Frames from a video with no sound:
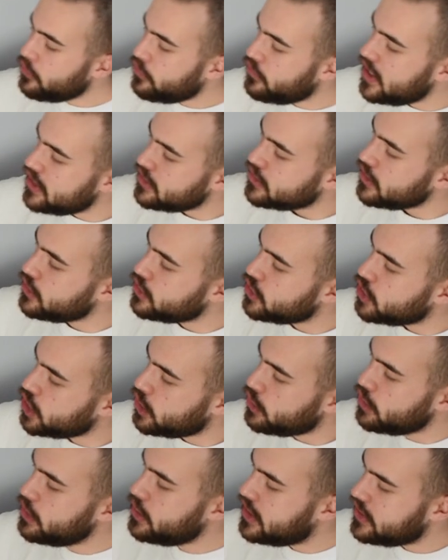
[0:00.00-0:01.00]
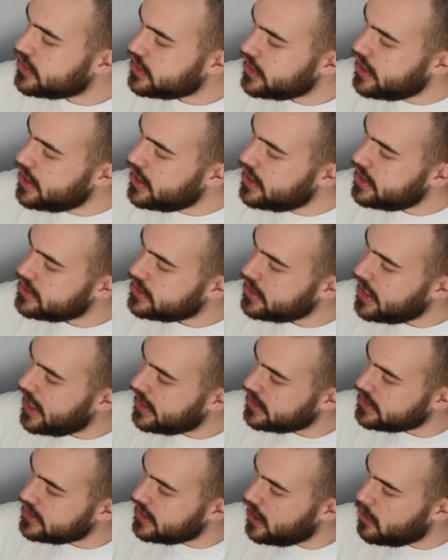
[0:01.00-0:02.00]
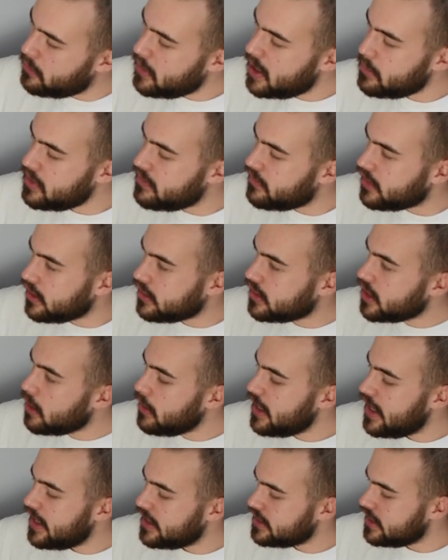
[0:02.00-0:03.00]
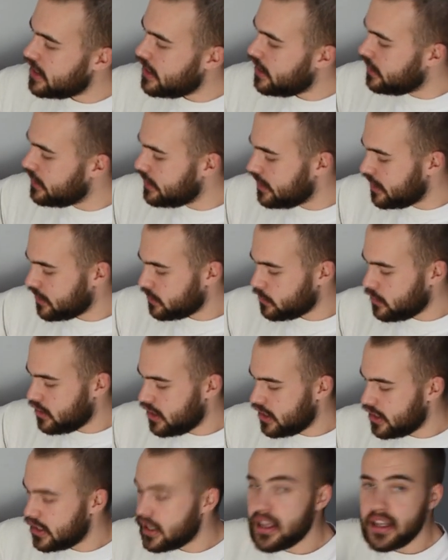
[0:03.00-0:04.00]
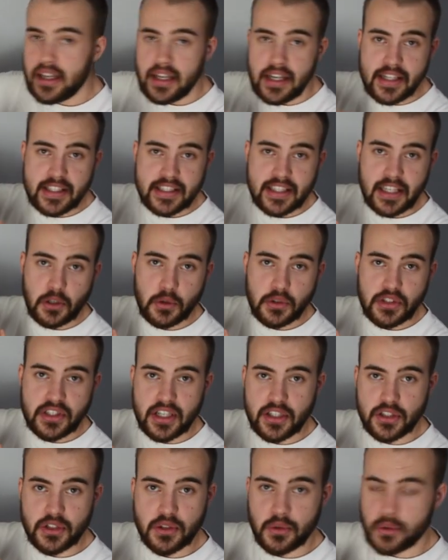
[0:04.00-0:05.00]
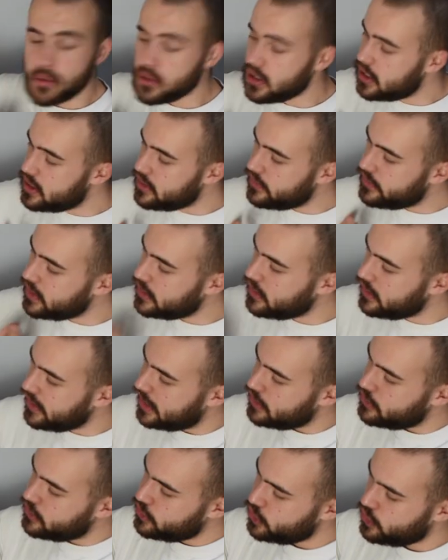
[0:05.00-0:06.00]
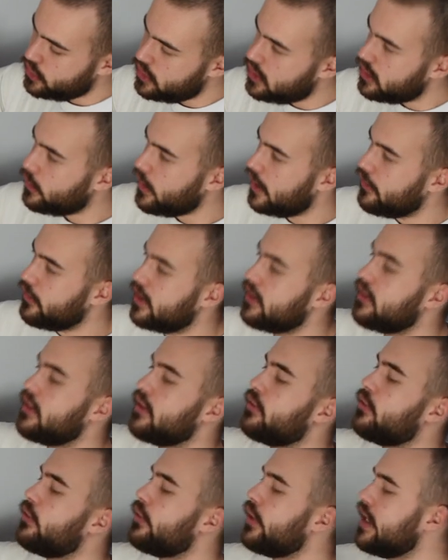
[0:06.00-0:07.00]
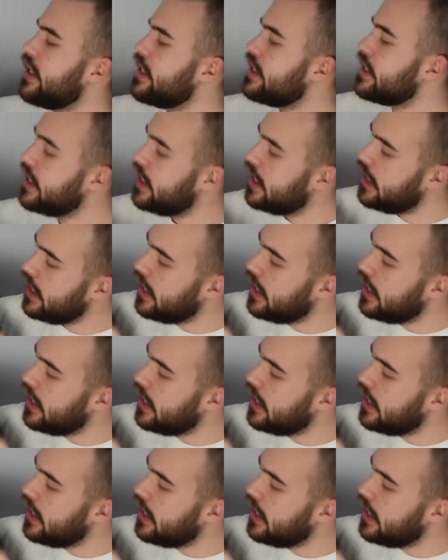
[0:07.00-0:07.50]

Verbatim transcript: fits true to size, XL, maybe even a double XL on this one single stitch all over, got that strong graphic on the front,